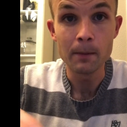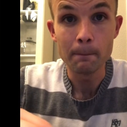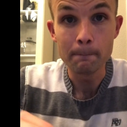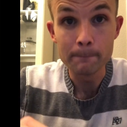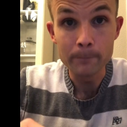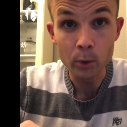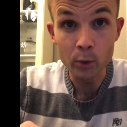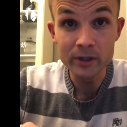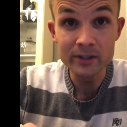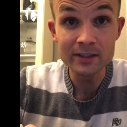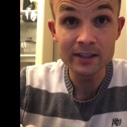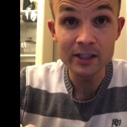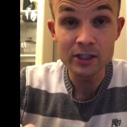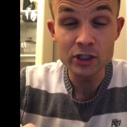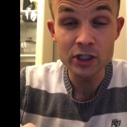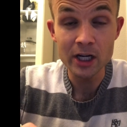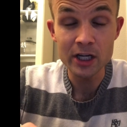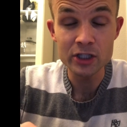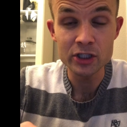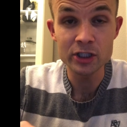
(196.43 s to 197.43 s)
Poison
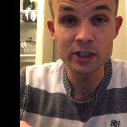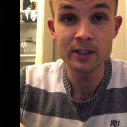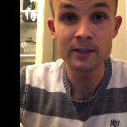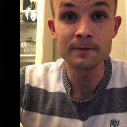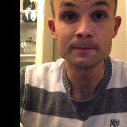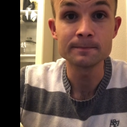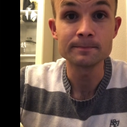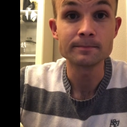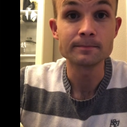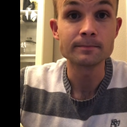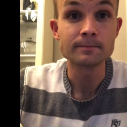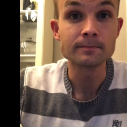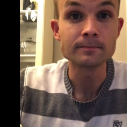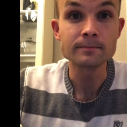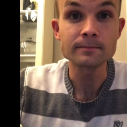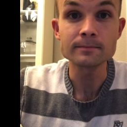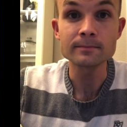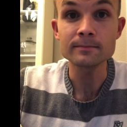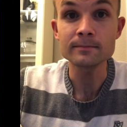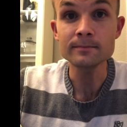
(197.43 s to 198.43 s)
ingestion,
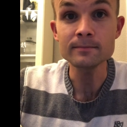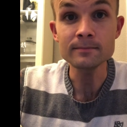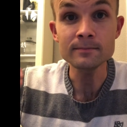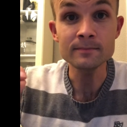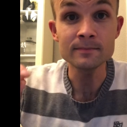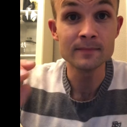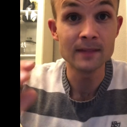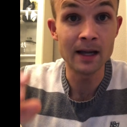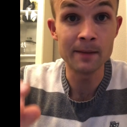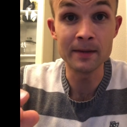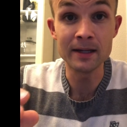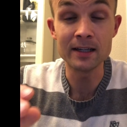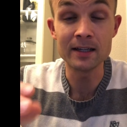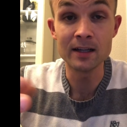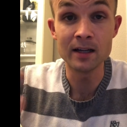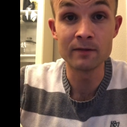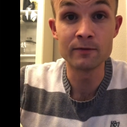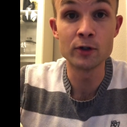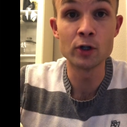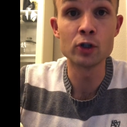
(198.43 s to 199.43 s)
I mean,
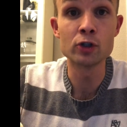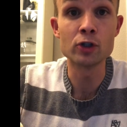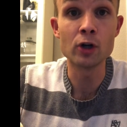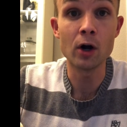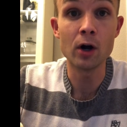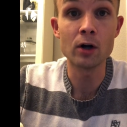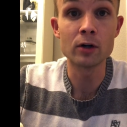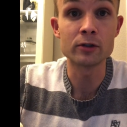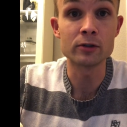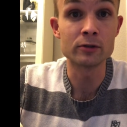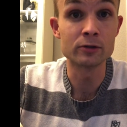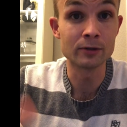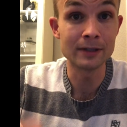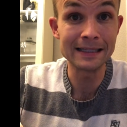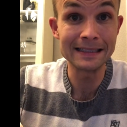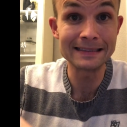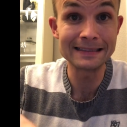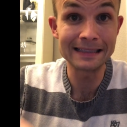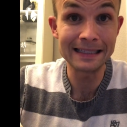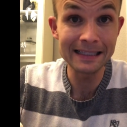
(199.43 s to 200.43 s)
if your dog
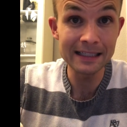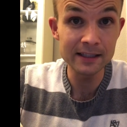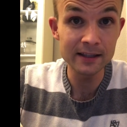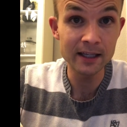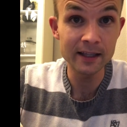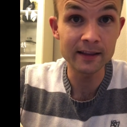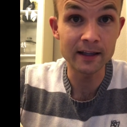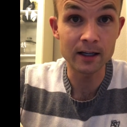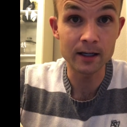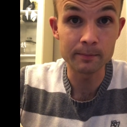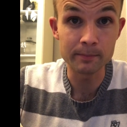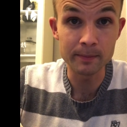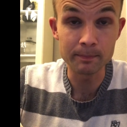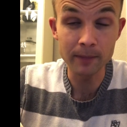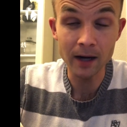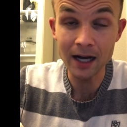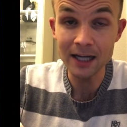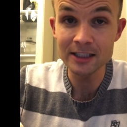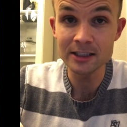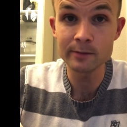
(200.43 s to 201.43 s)
drinks anything that could
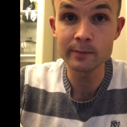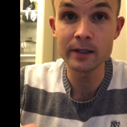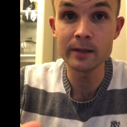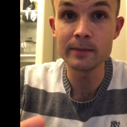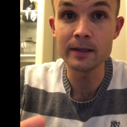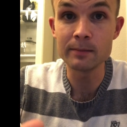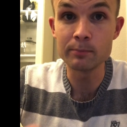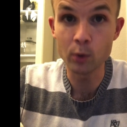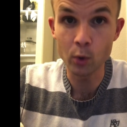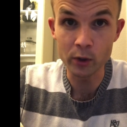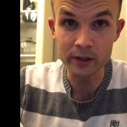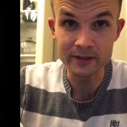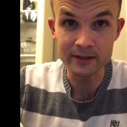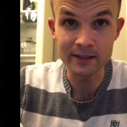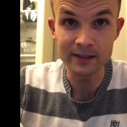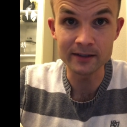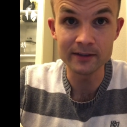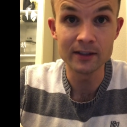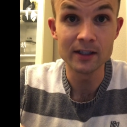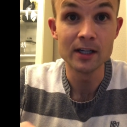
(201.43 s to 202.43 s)
possibly be
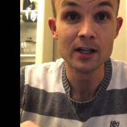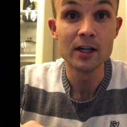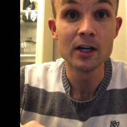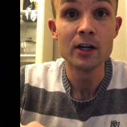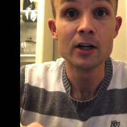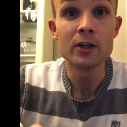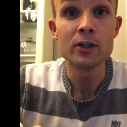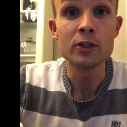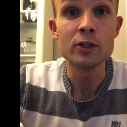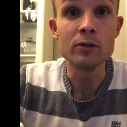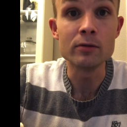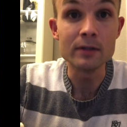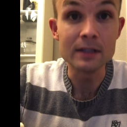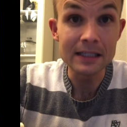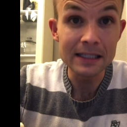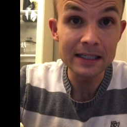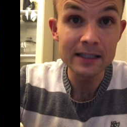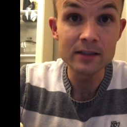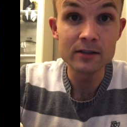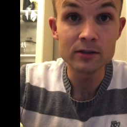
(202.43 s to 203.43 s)
poisonous, you
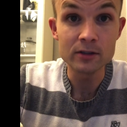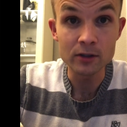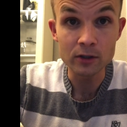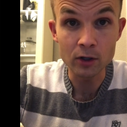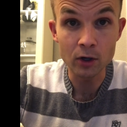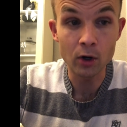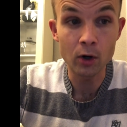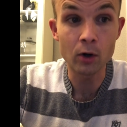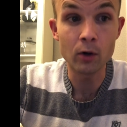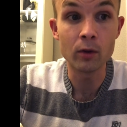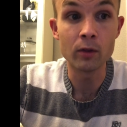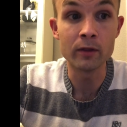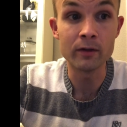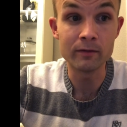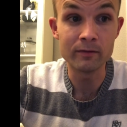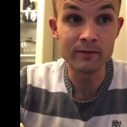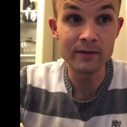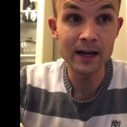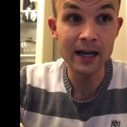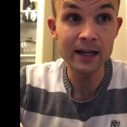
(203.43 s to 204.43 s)
need to call the
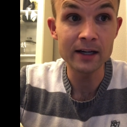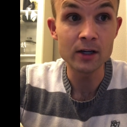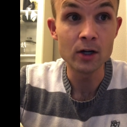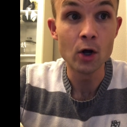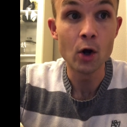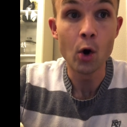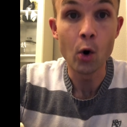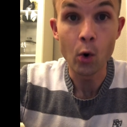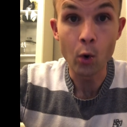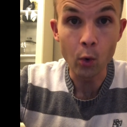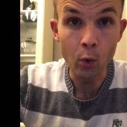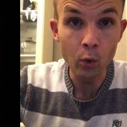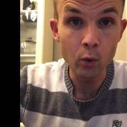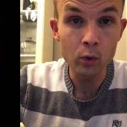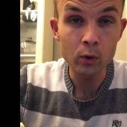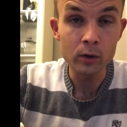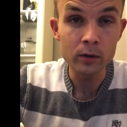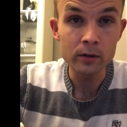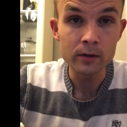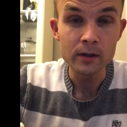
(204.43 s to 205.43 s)
vet
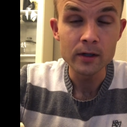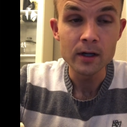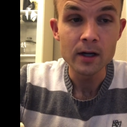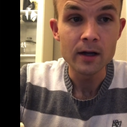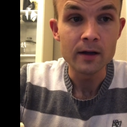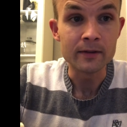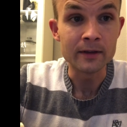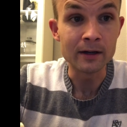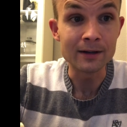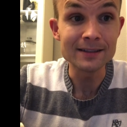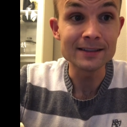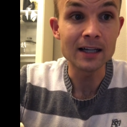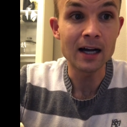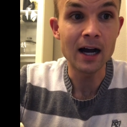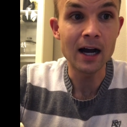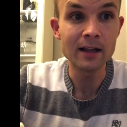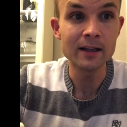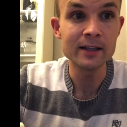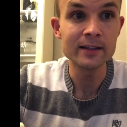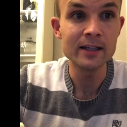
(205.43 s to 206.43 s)
or there is a
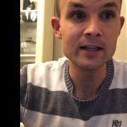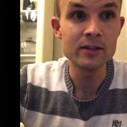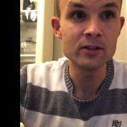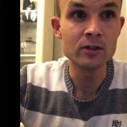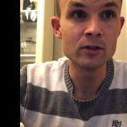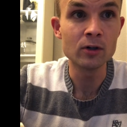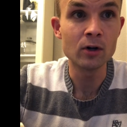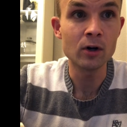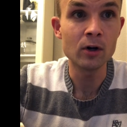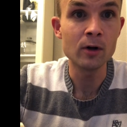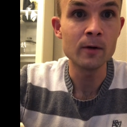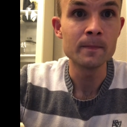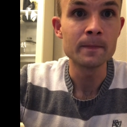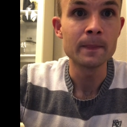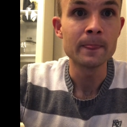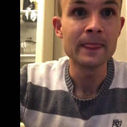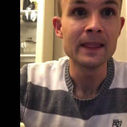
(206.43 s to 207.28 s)
hotline that you can call.